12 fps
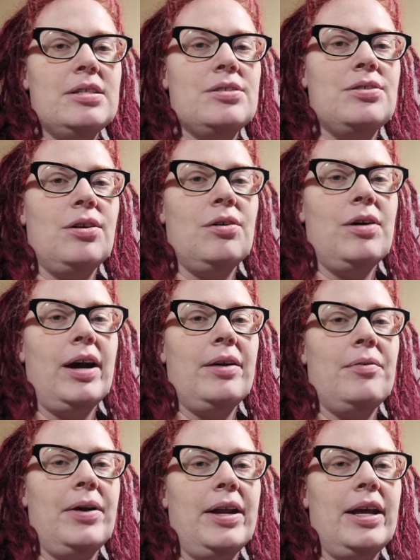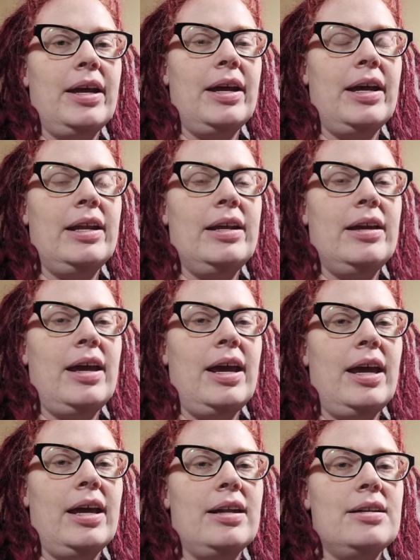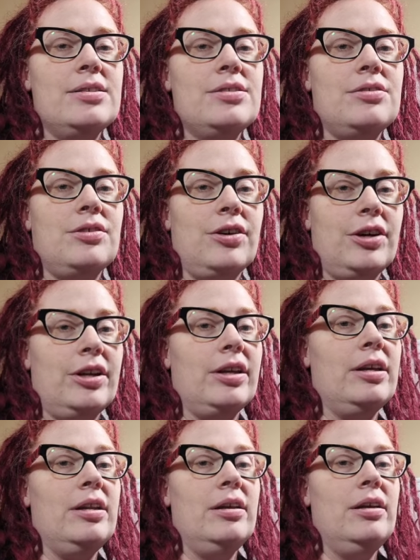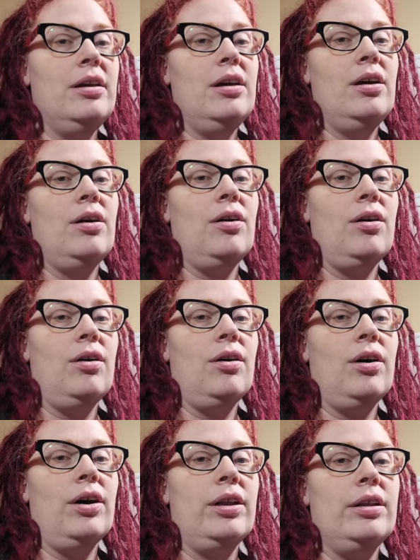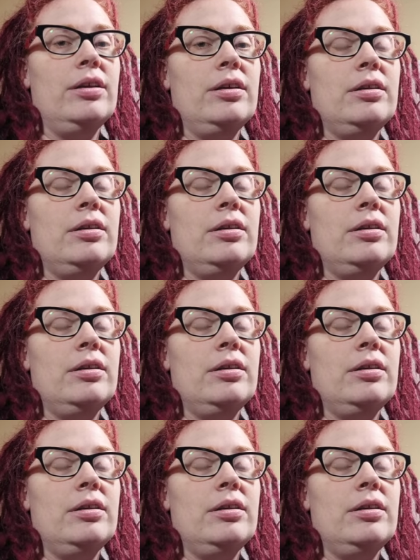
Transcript: So I went ahead and started on